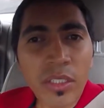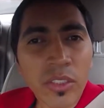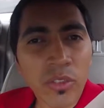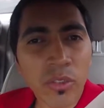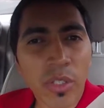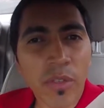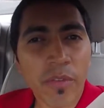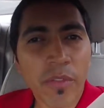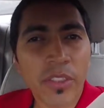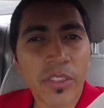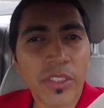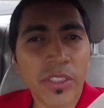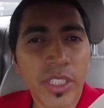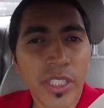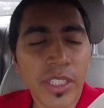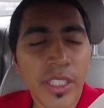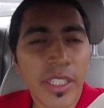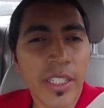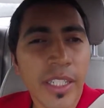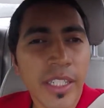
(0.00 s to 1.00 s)
So if you're
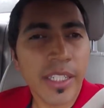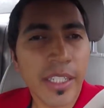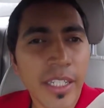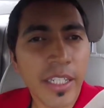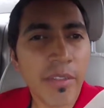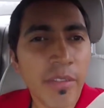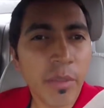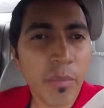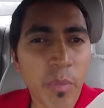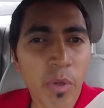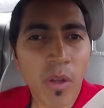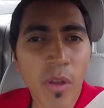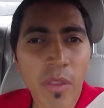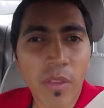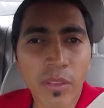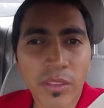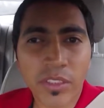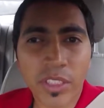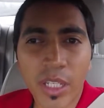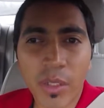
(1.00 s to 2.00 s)
sitting there hitting every ball
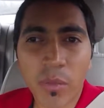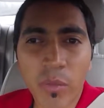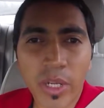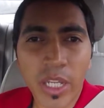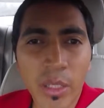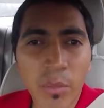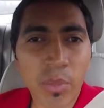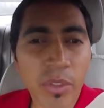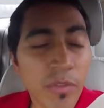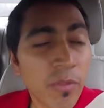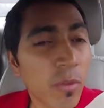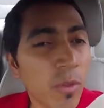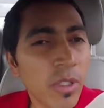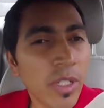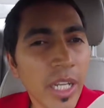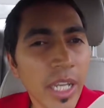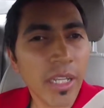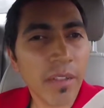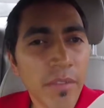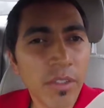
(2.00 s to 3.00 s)
the same way before
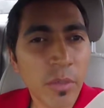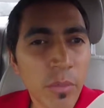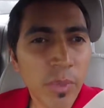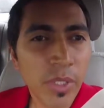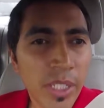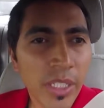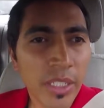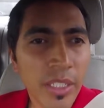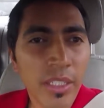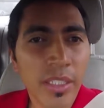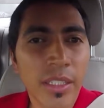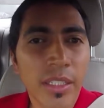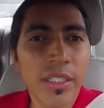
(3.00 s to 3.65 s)
and after peak,